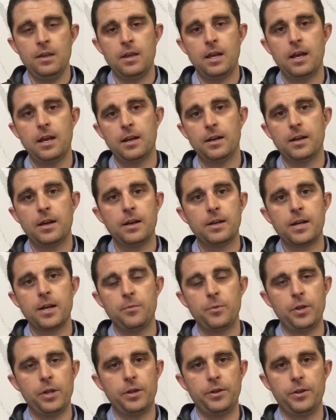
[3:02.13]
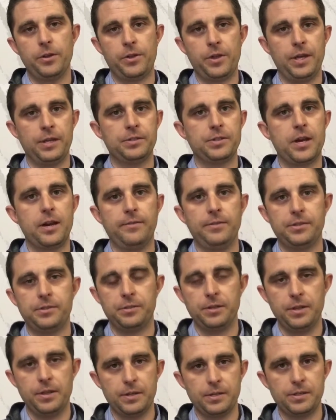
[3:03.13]
Uh, a couple other things,
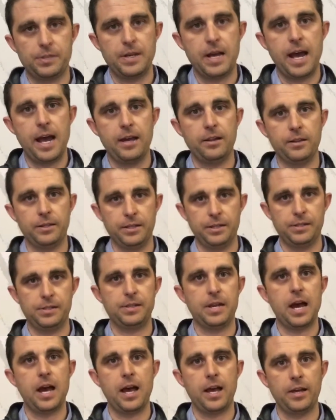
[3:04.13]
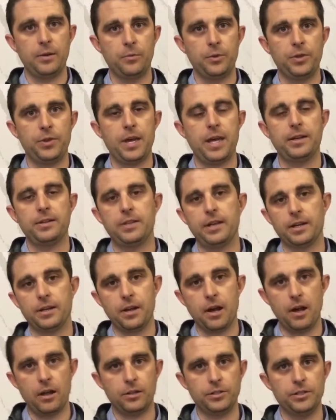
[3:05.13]
obviously the style and design with that
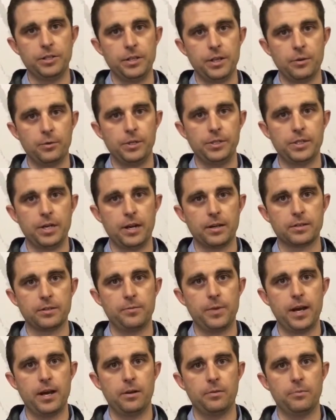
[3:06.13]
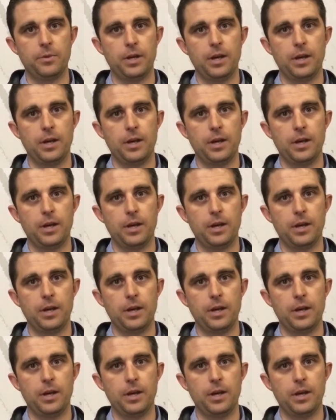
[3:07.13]
technology that we talked about,